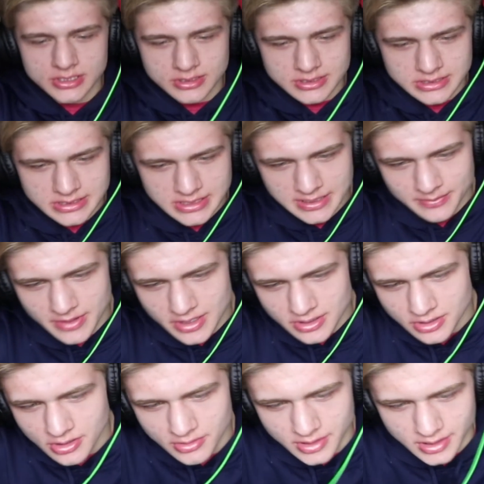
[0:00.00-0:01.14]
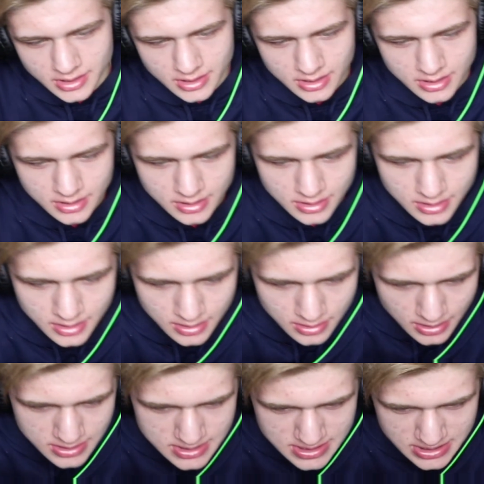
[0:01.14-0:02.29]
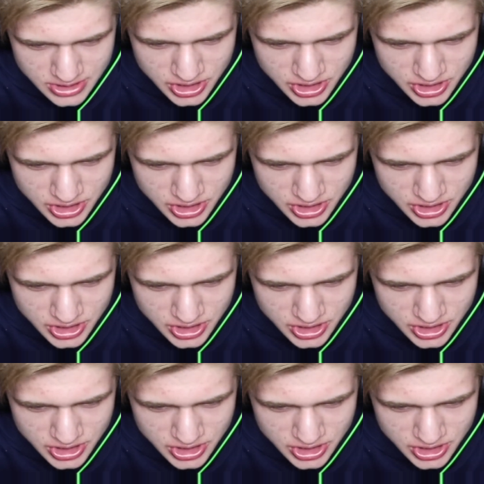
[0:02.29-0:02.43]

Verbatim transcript: Let's keep on going. Let's see